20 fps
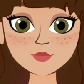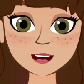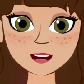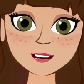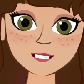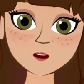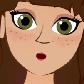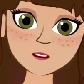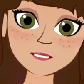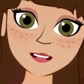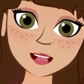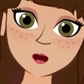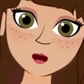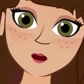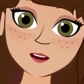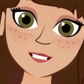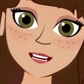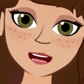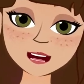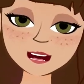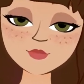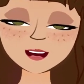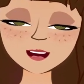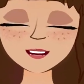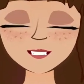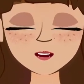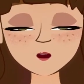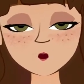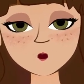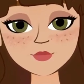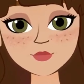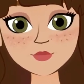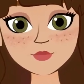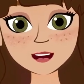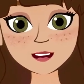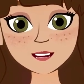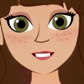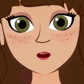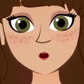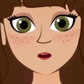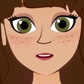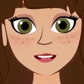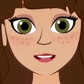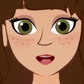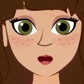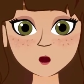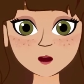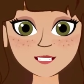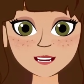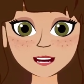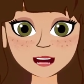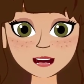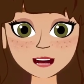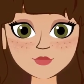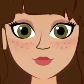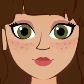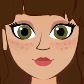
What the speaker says: I told him that it was okay and that I could deal with it.